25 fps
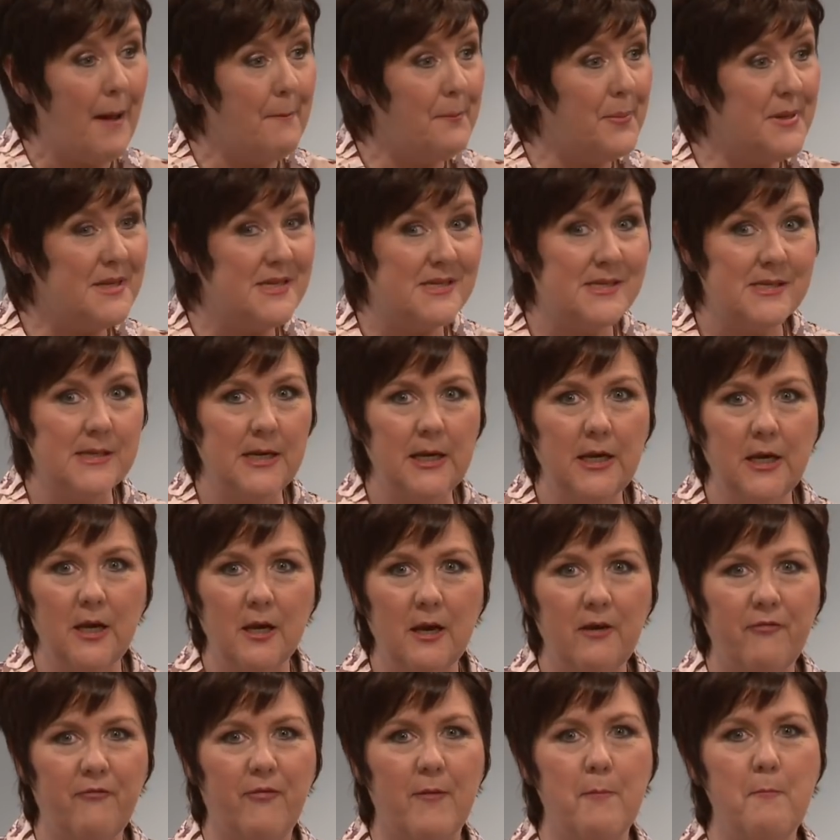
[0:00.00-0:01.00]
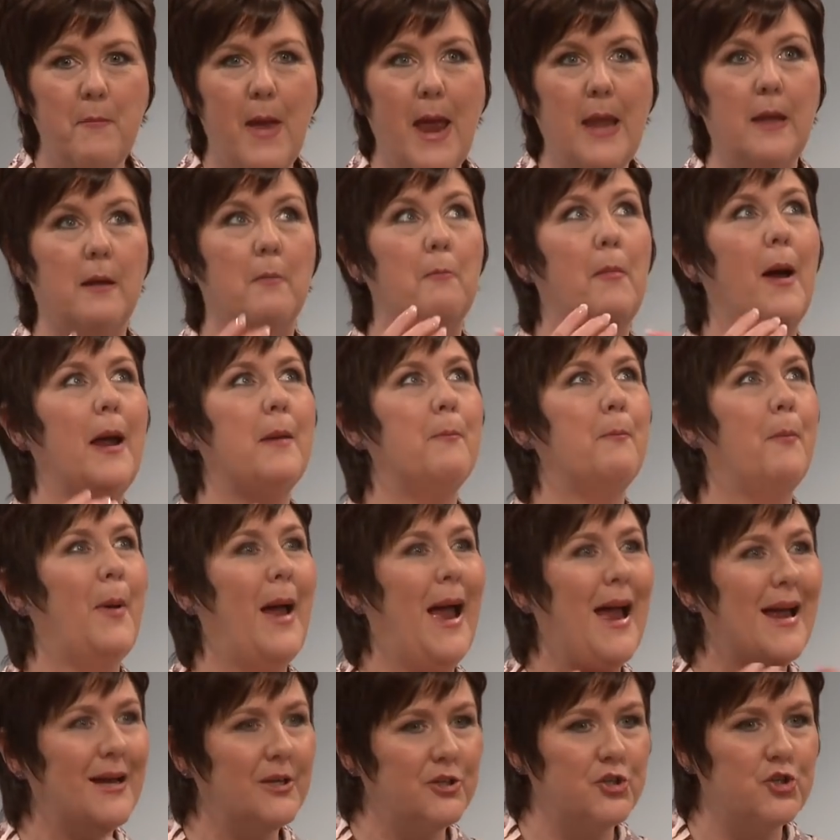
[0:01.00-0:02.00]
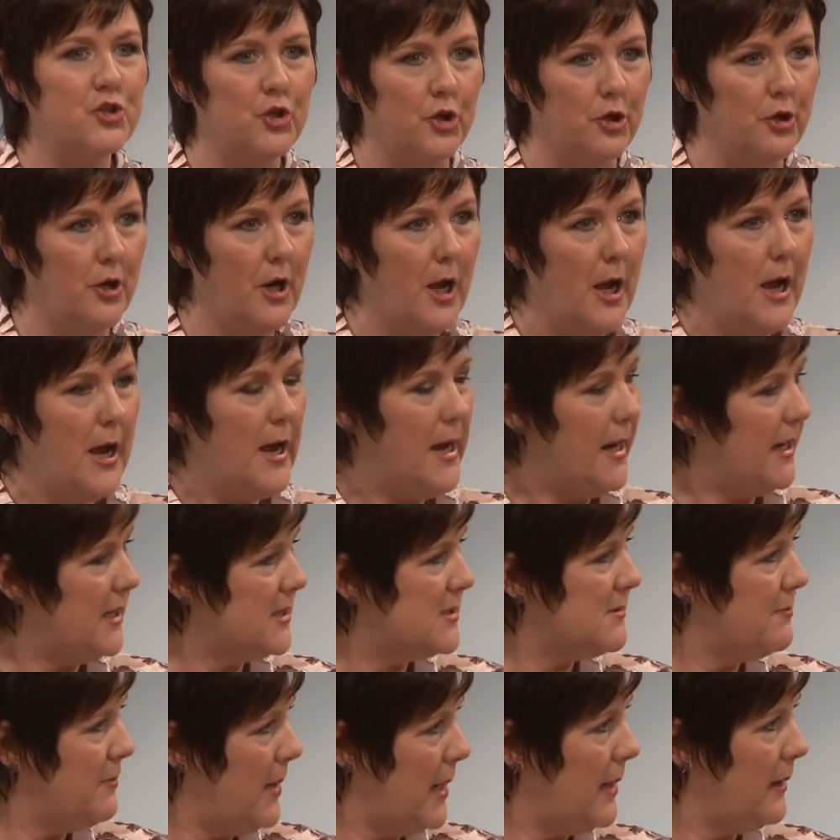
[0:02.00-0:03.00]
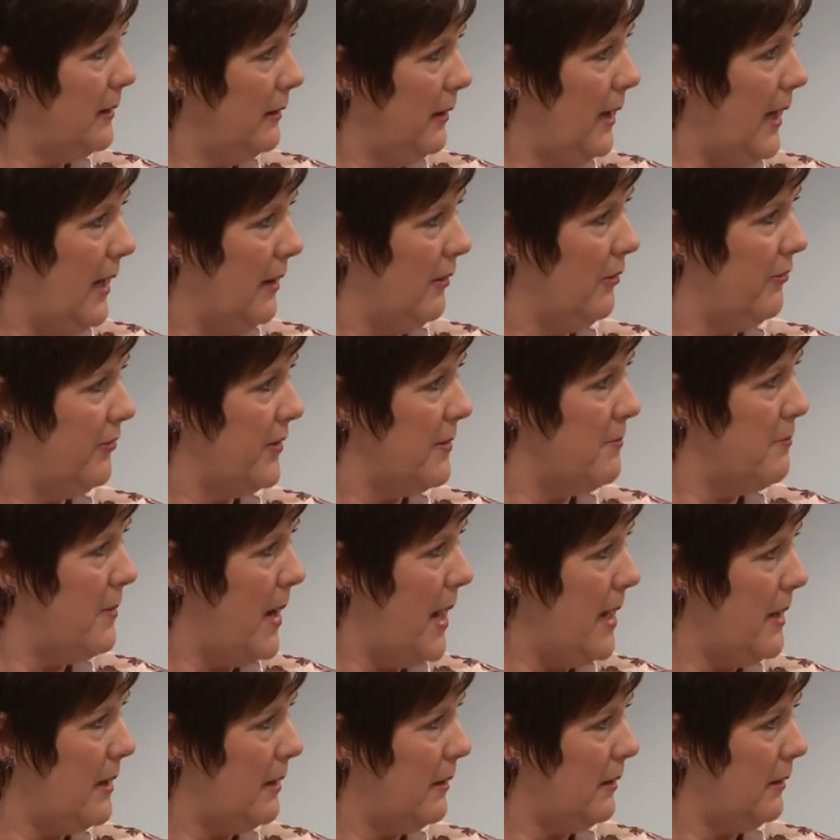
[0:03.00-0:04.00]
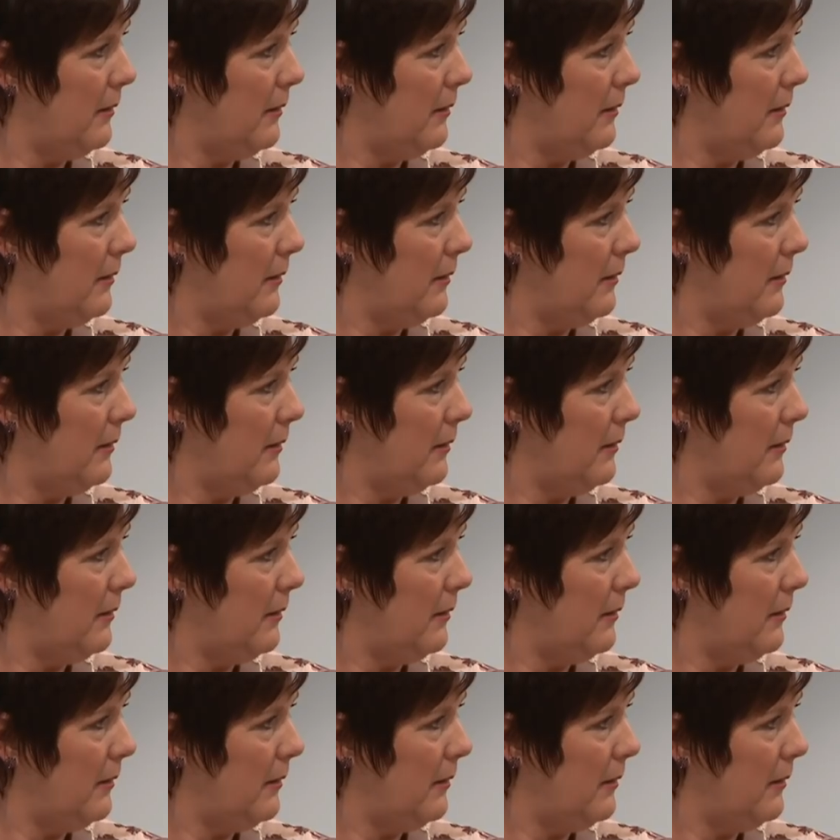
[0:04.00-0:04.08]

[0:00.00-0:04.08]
and particularly for men, my passion is mental health in men.